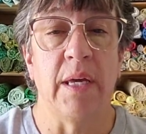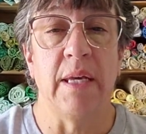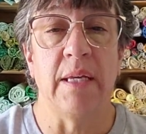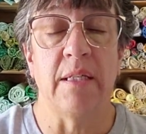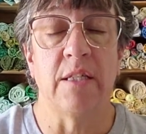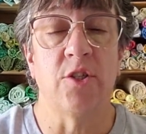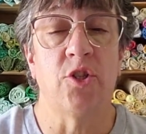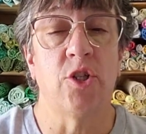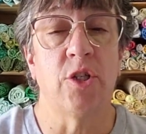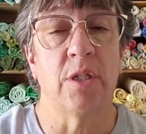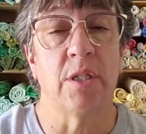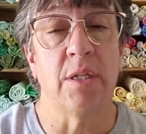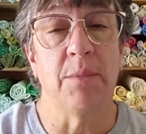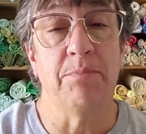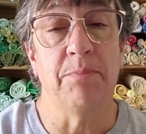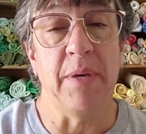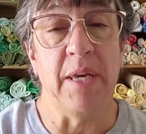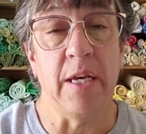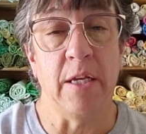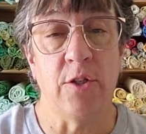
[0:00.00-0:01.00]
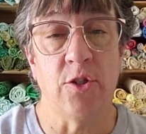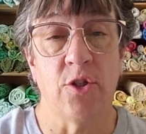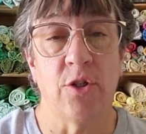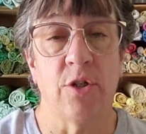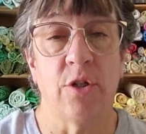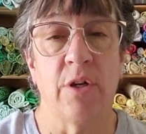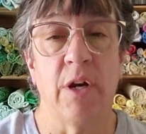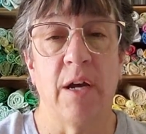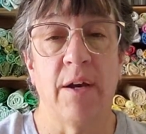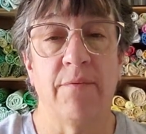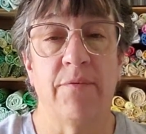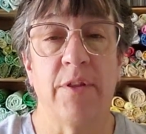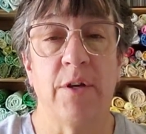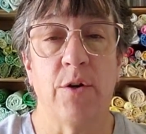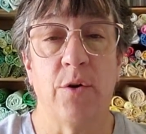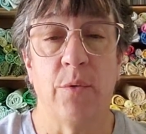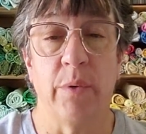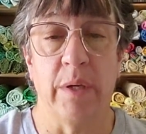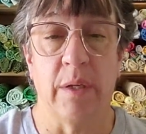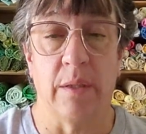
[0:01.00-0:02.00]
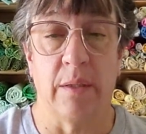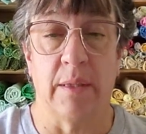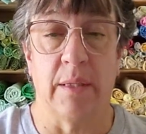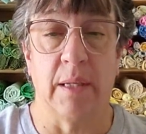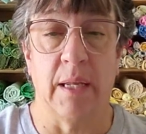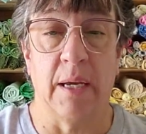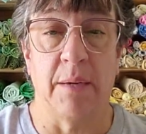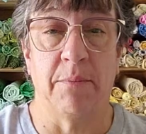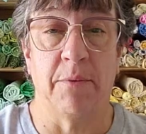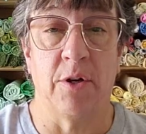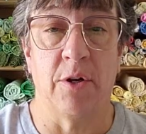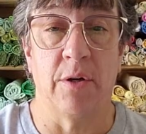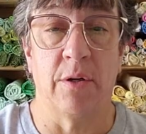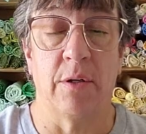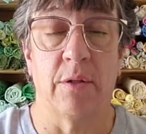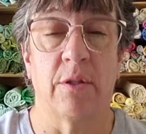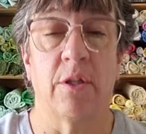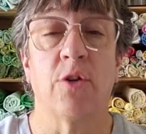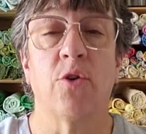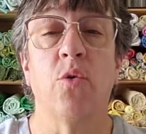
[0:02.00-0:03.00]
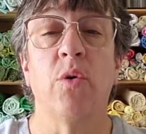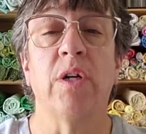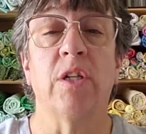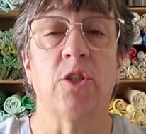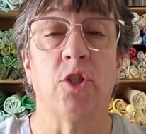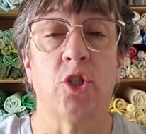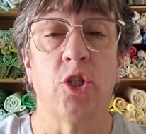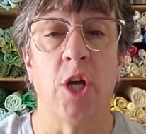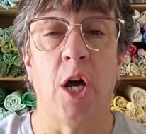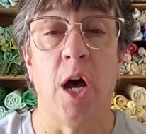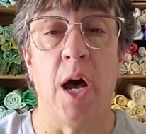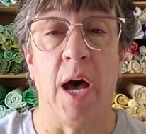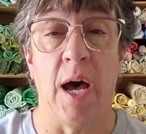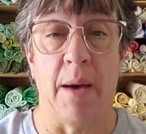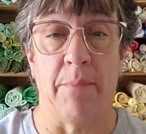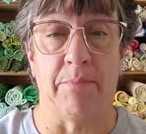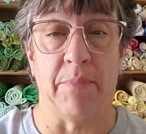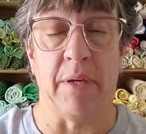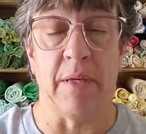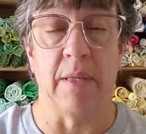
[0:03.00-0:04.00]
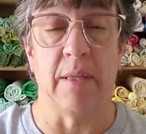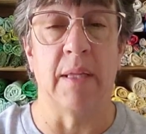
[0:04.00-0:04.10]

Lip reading: is just a picture of the quilt that the quilt top